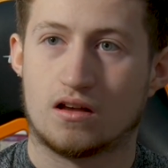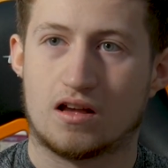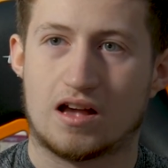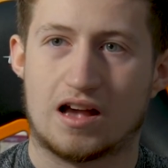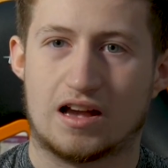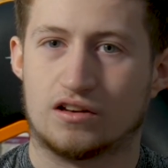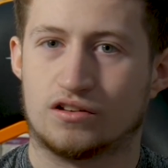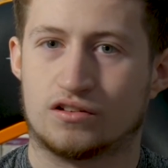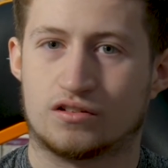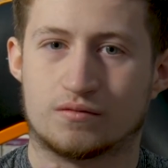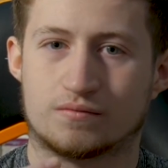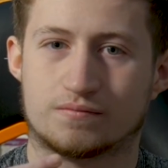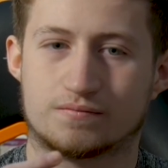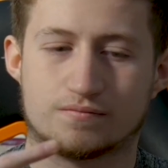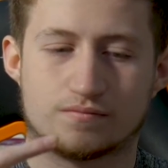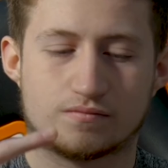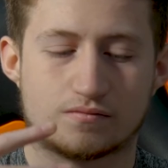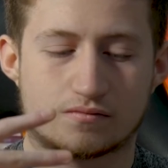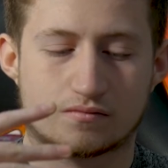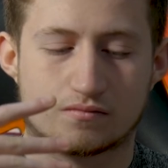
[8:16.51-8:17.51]
And
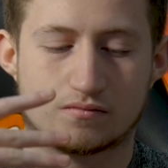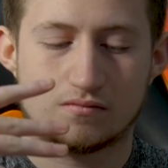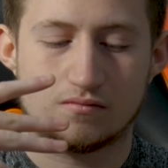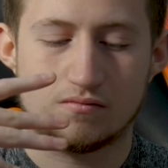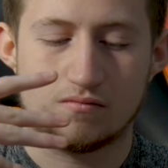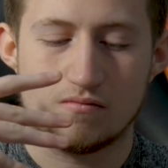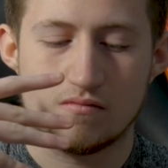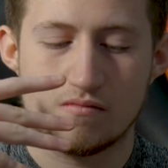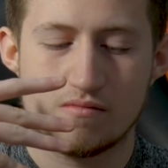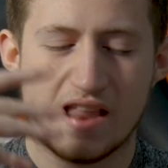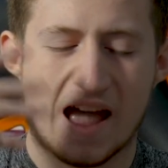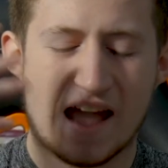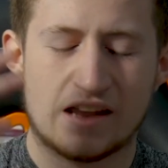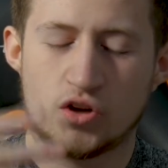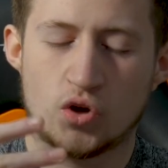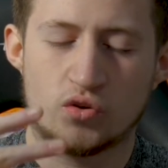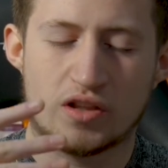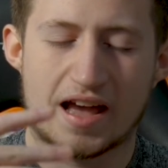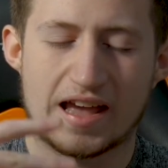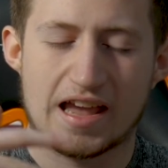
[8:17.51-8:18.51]
I
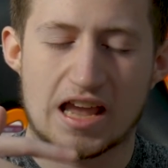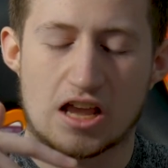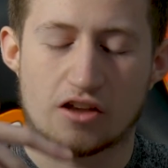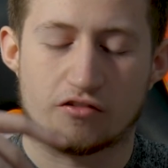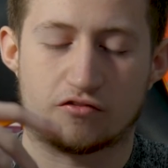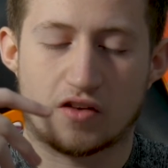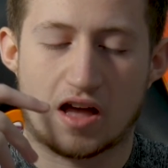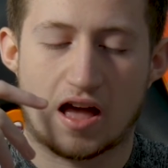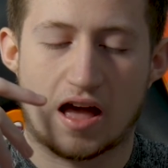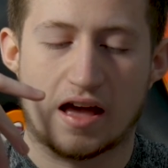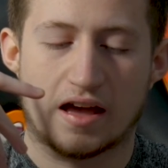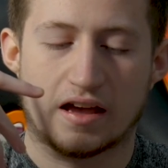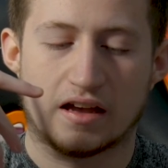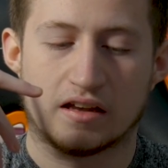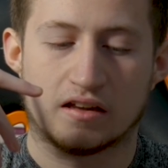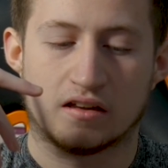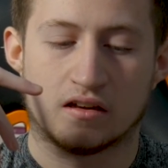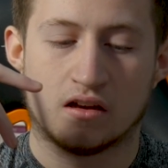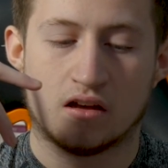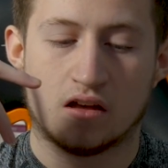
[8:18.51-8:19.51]
know that if
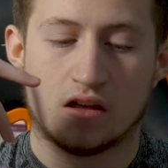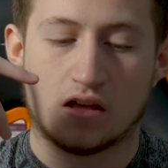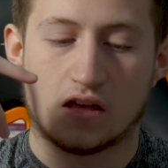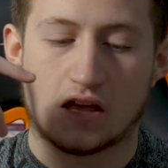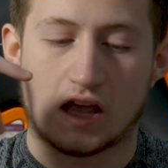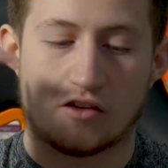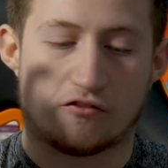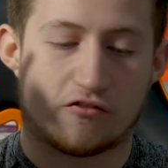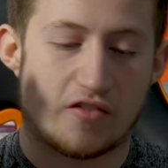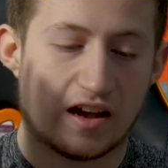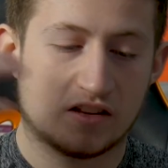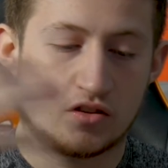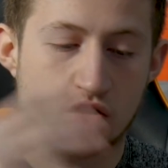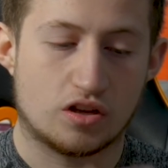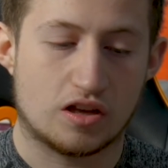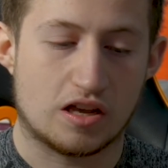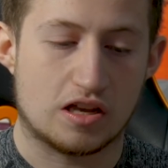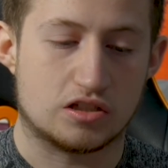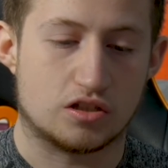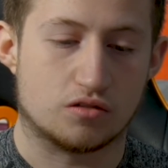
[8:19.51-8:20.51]
I took
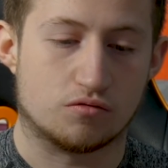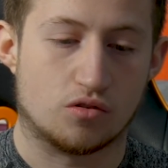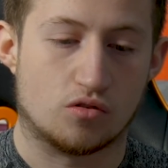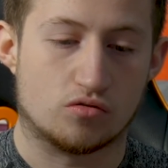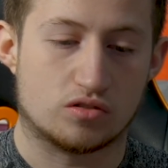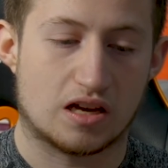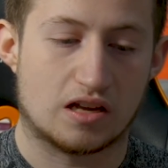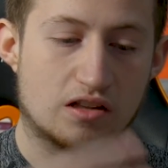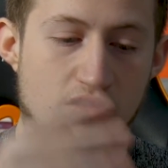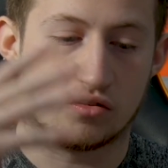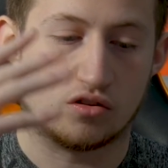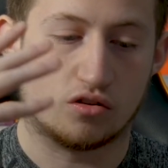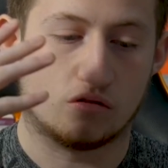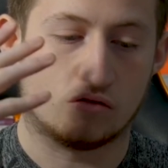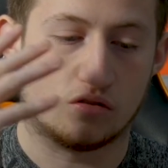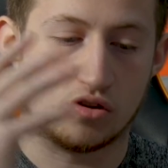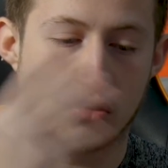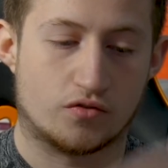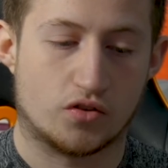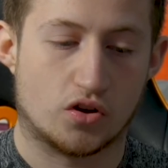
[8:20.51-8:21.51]
the easy route and do
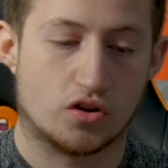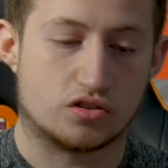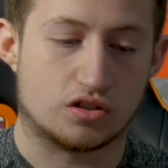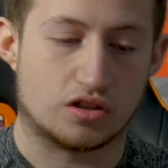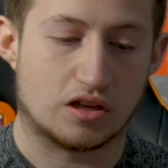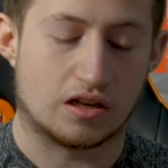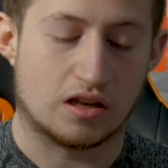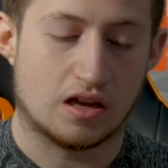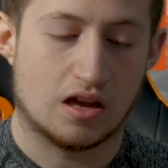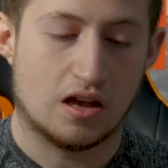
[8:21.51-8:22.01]
university,